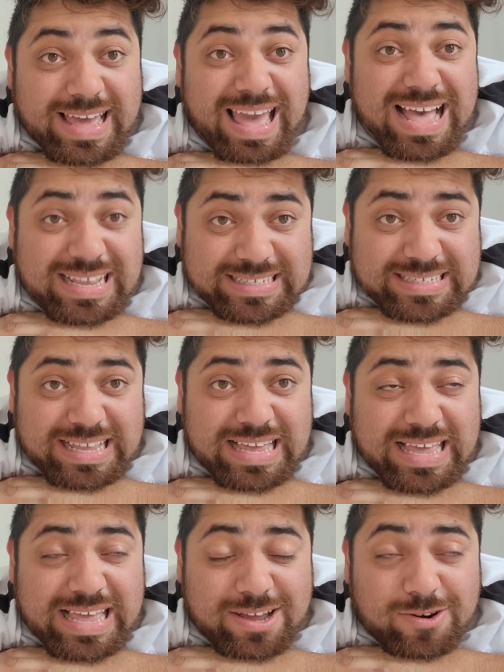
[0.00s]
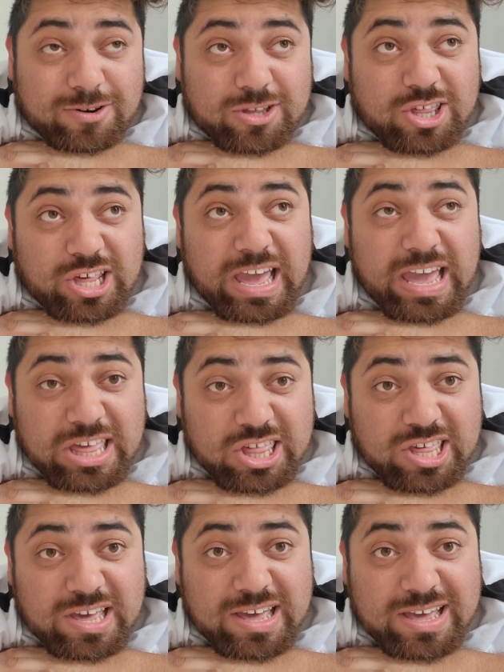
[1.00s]
casting or
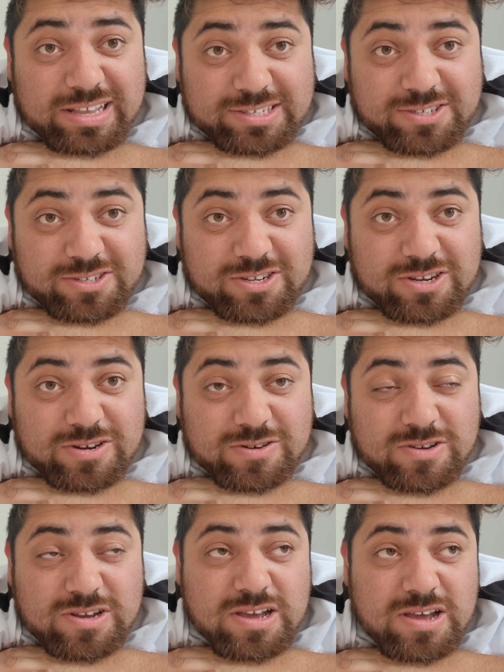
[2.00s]
changes, you know.